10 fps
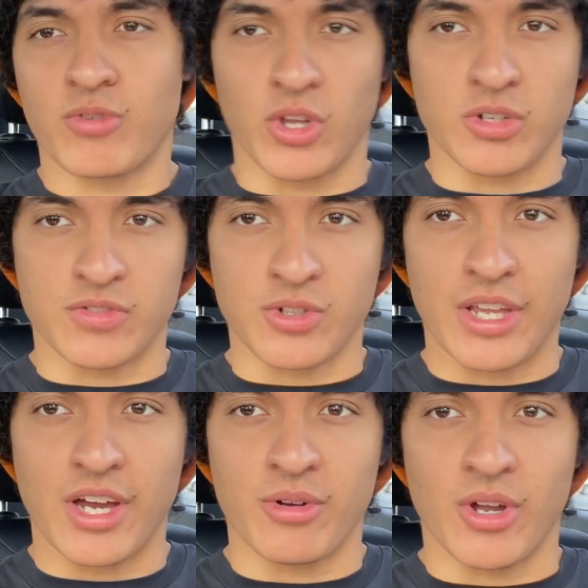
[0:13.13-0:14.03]
For those of you that
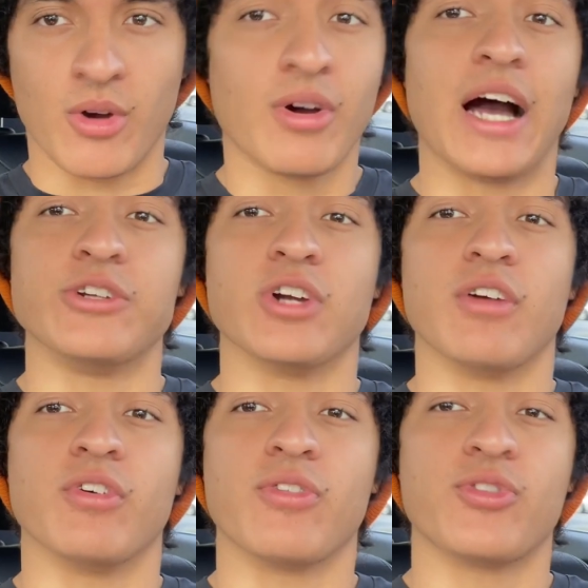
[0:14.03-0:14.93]
don't know, I drive
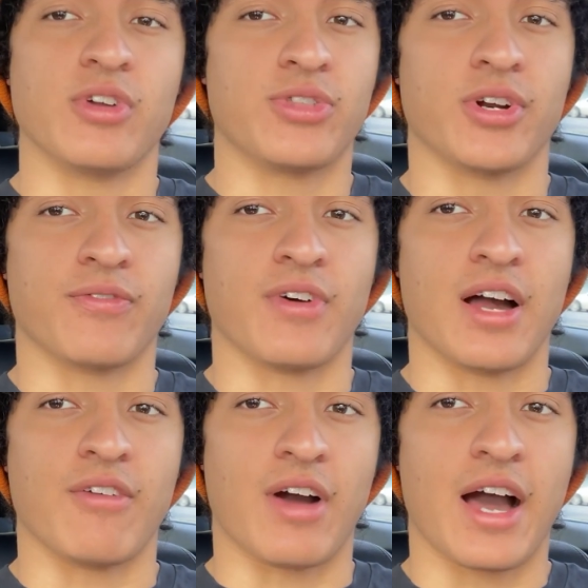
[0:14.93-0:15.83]
a
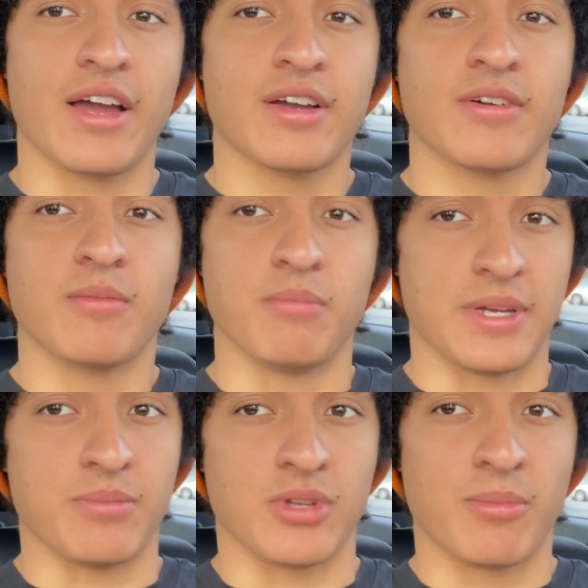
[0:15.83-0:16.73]
335i
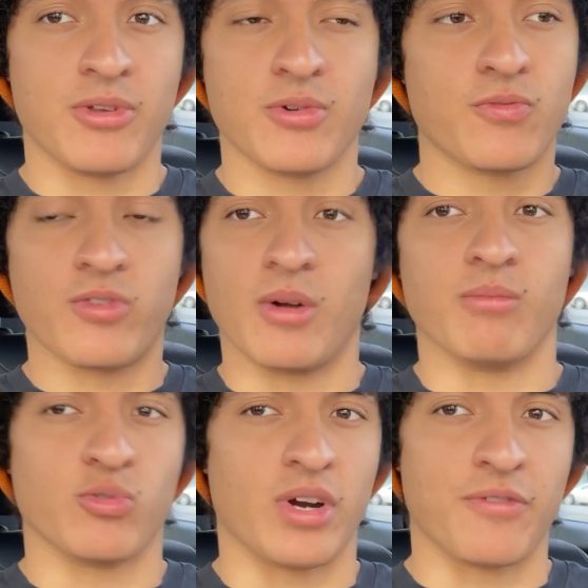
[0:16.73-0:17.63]
BMW
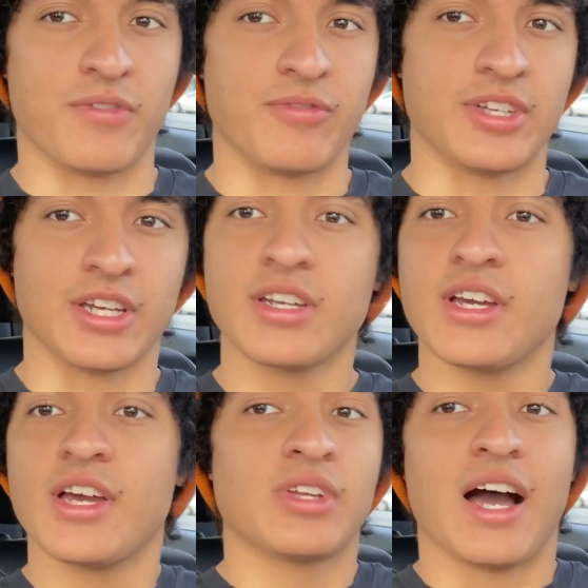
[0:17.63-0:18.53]
from 2015.
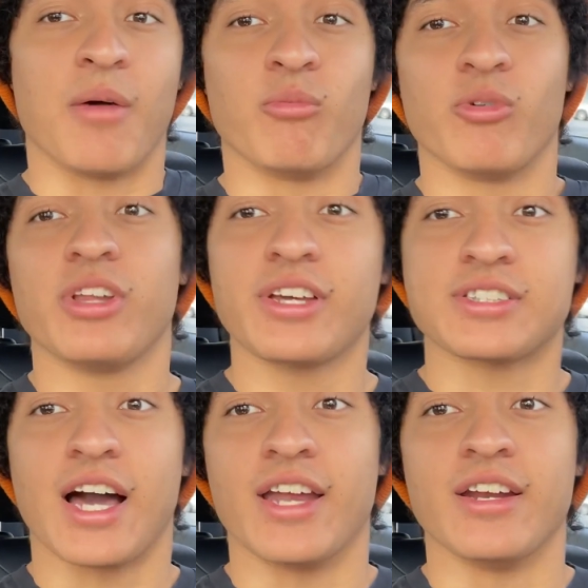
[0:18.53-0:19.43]
I'm really
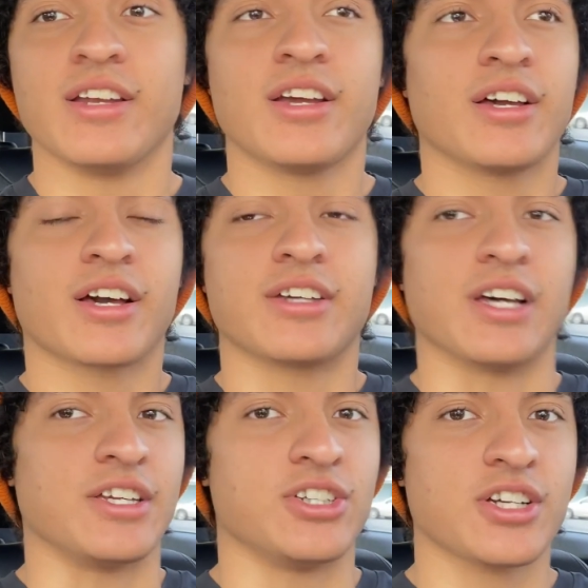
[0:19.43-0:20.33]
excited because
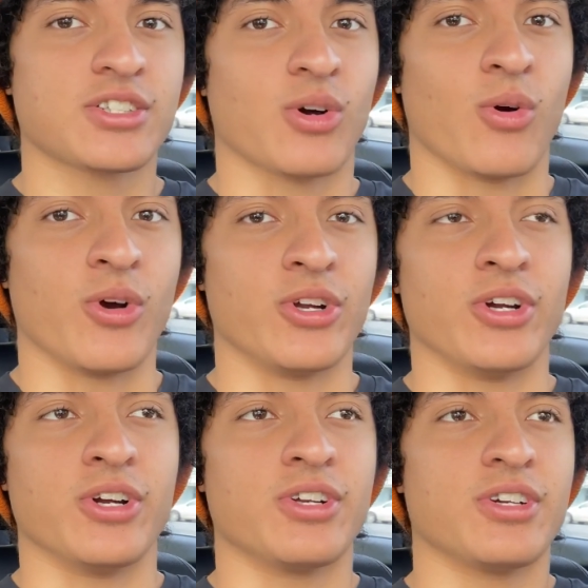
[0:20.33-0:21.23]
I just
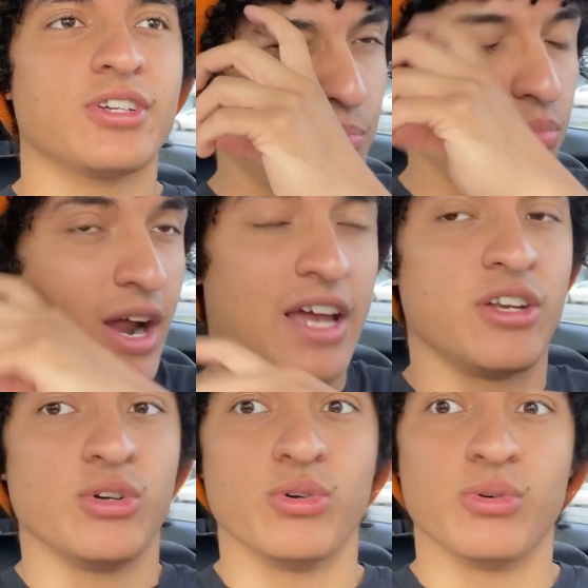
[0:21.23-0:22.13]
ordered a brand
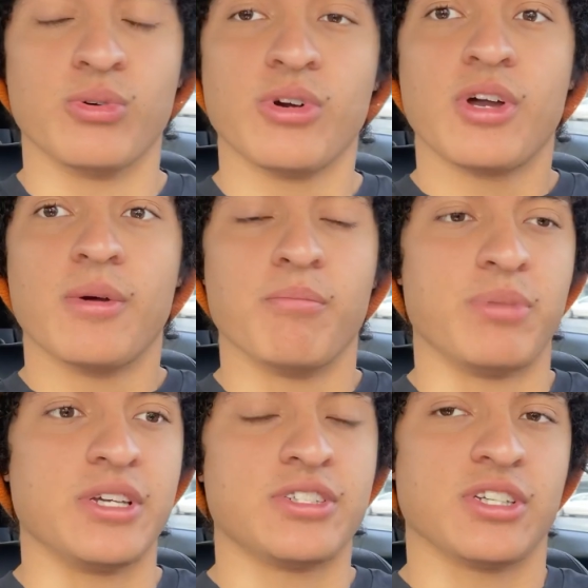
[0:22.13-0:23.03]
new
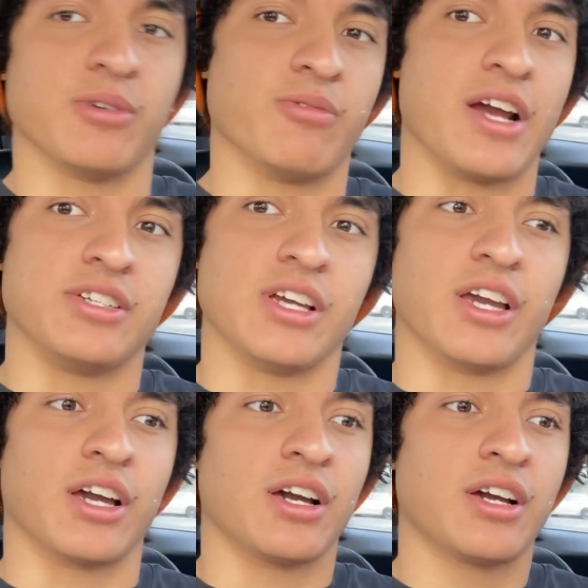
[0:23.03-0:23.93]
BC
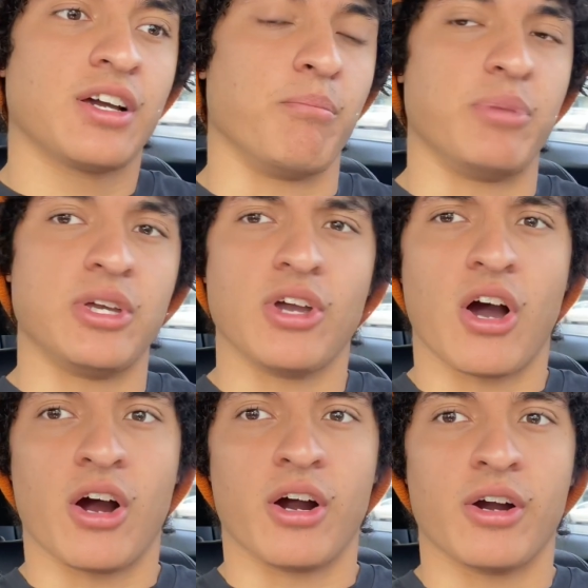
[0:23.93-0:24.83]
Racing, a
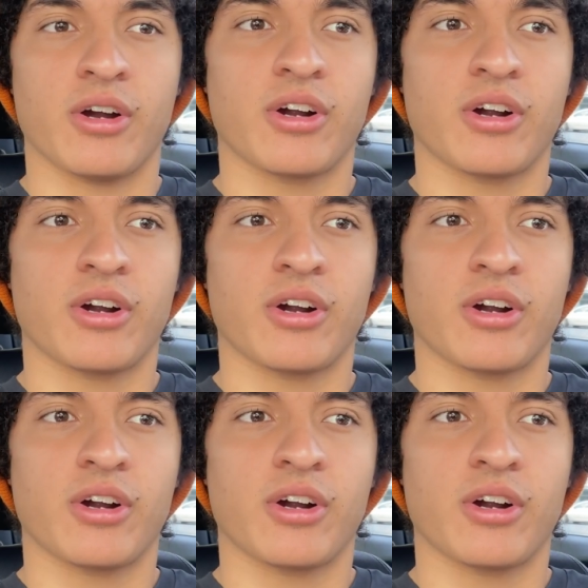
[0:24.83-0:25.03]
BR